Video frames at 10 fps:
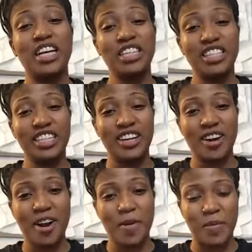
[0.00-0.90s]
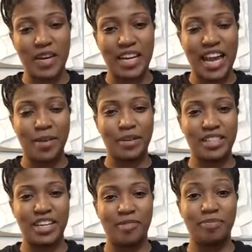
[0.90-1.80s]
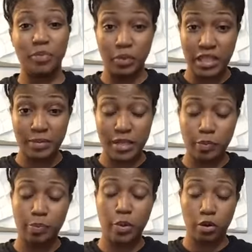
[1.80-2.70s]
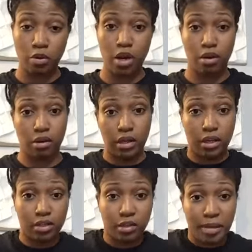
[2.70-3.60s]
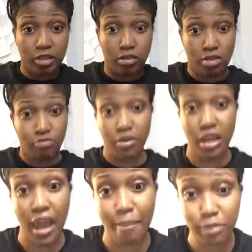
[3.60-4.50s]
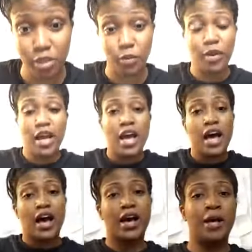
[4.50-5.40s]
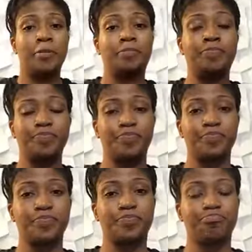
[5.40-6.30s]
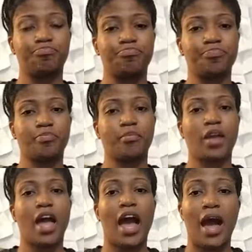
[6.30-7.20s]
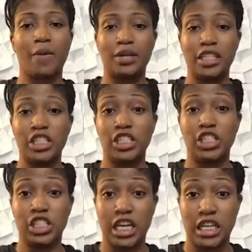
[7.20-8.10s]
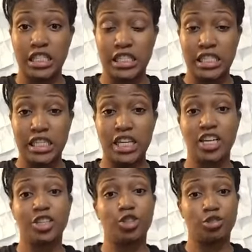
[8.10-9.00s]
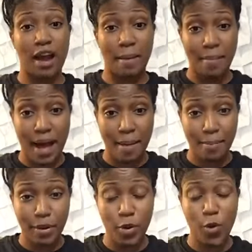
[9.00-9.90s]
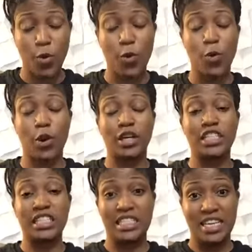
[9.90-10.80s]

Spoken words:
For engineered hardwood, I was we spoke on it earlier, so make sure you recap too. I would suggest dry mop or